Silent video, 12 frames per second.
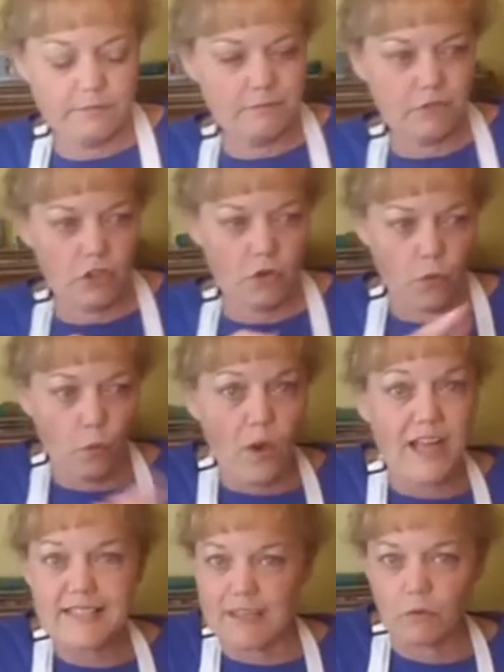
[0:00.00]
So the
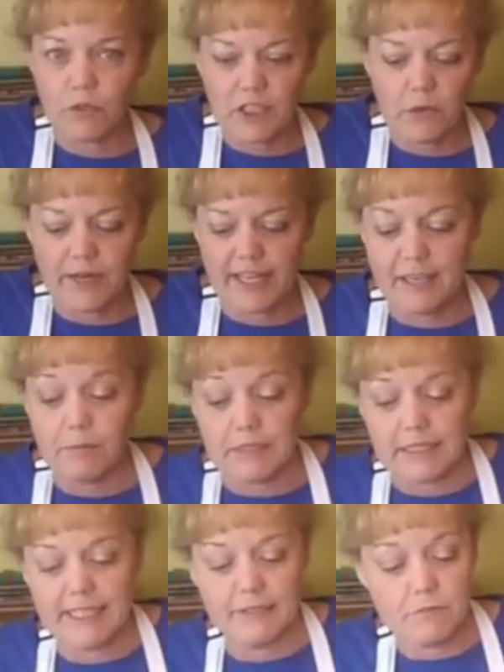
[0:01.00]
whites I really want to keep
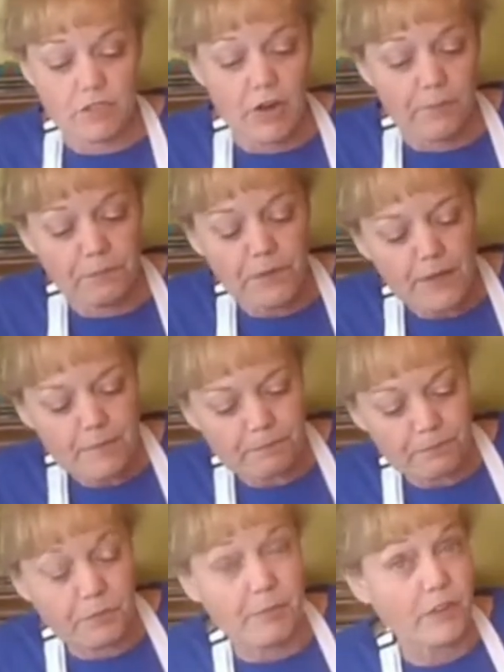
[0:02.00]
clean. So,
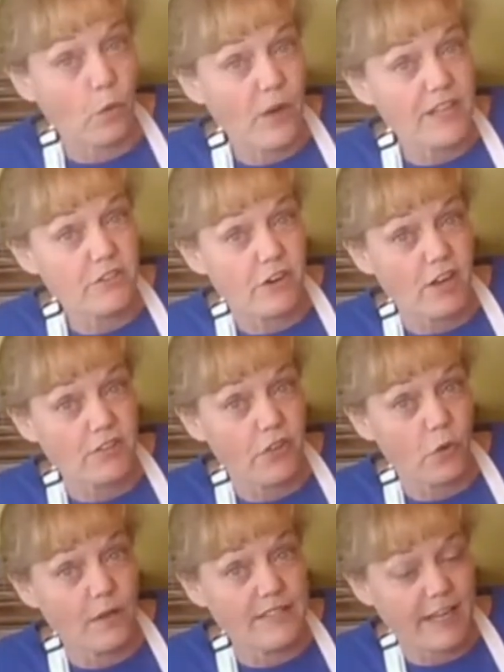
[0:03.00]
but the whites are also the
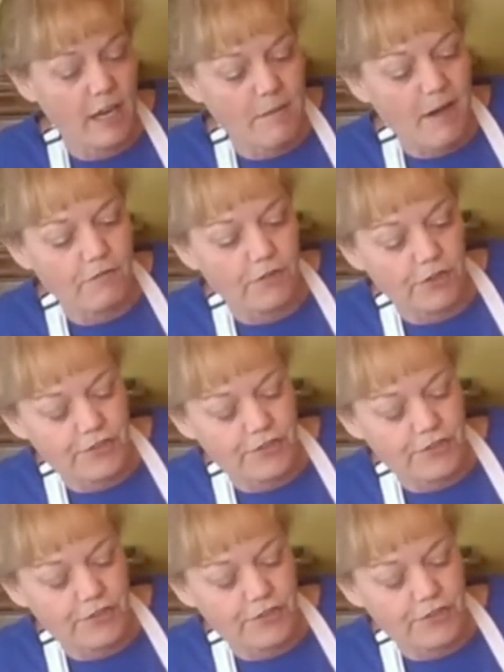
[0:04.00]
ones that come out first.